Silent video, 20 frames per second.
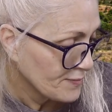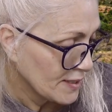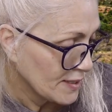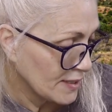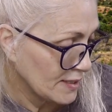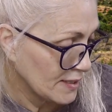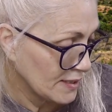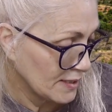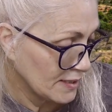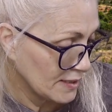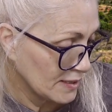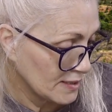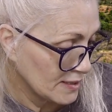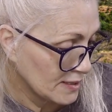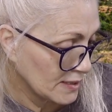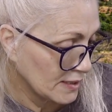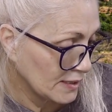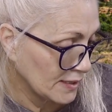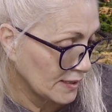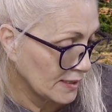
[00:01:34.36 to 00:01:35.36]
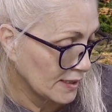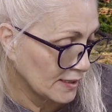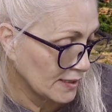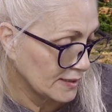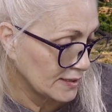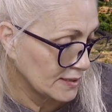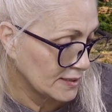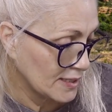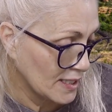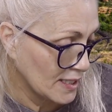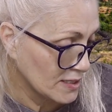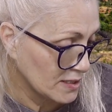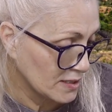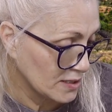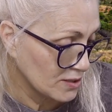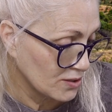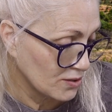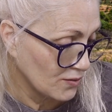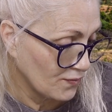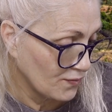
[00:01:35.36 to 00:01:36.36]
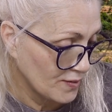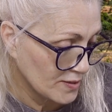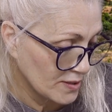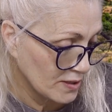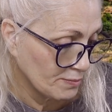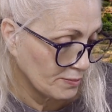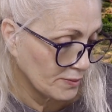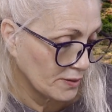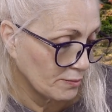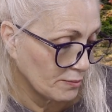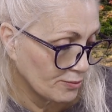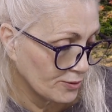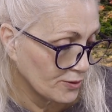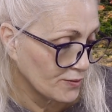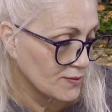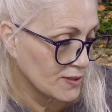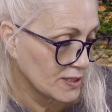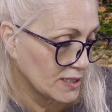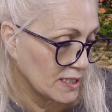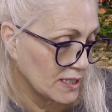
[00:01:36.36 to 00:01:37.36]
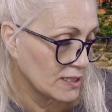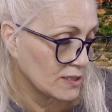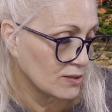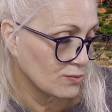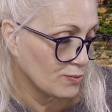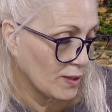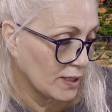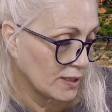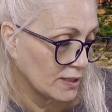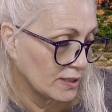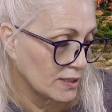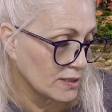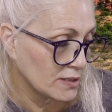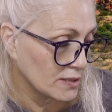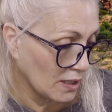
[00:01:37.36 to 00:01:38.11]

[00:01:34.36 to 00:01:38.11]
It is clinically tested to visibly improve skin's radiance